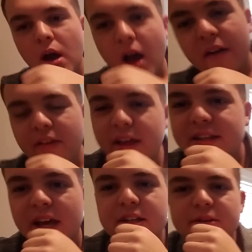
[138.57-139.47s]
I feel like
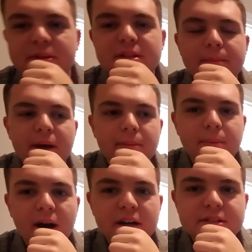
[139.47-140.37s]
Deji was the better
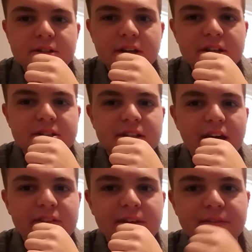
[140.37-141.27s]
boxer. He doesn't
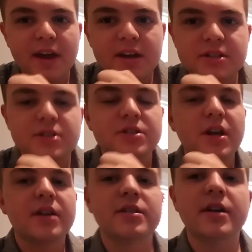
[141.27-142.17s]
have the advantage as
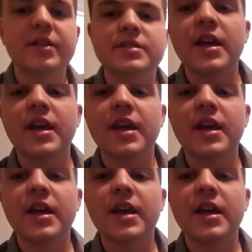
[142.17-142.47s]
Jake does.